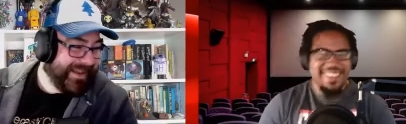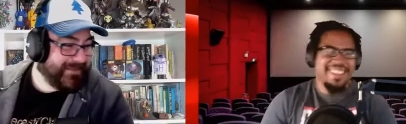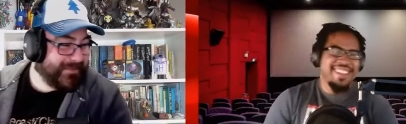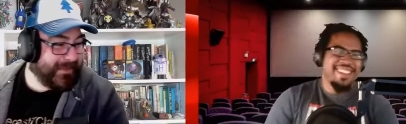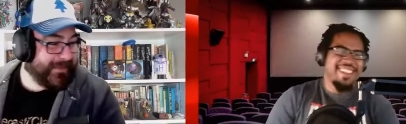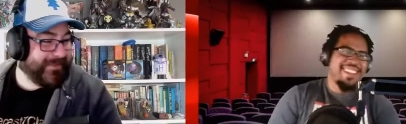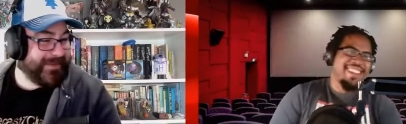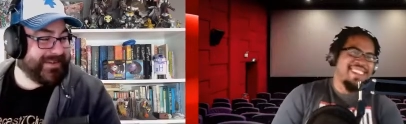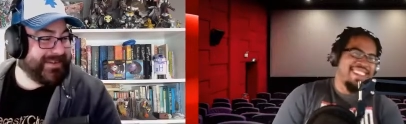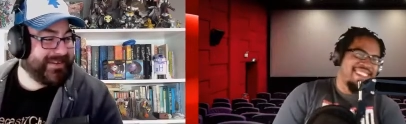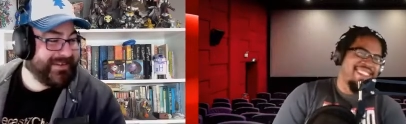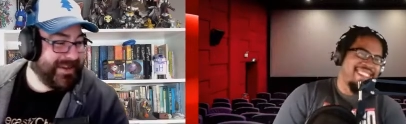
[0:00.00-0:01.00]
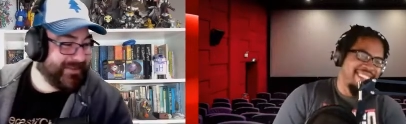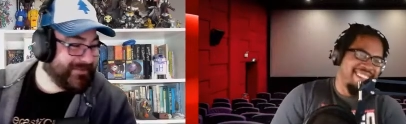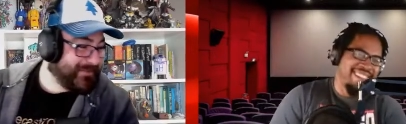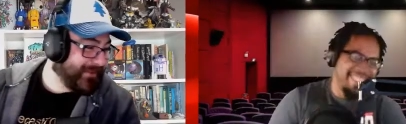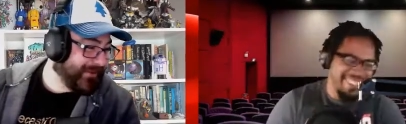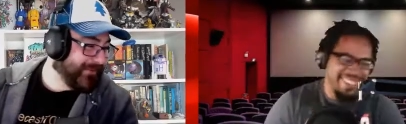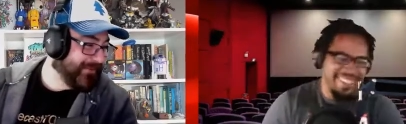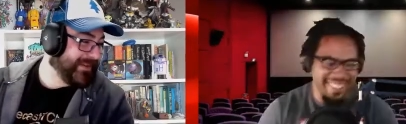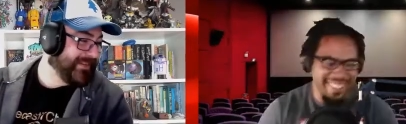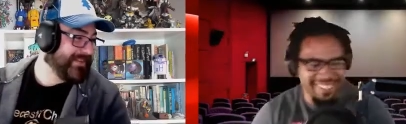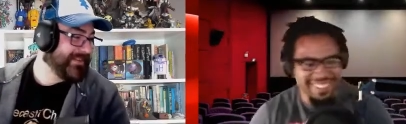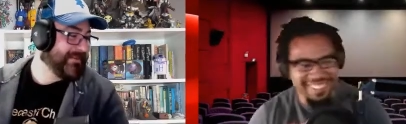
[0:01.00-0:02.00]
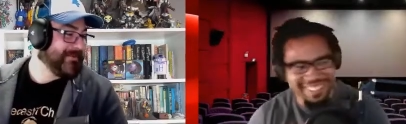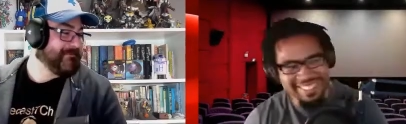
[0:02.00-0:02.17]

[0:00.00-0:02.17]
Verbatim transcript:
Speaker 1: was perfect. That was perfect.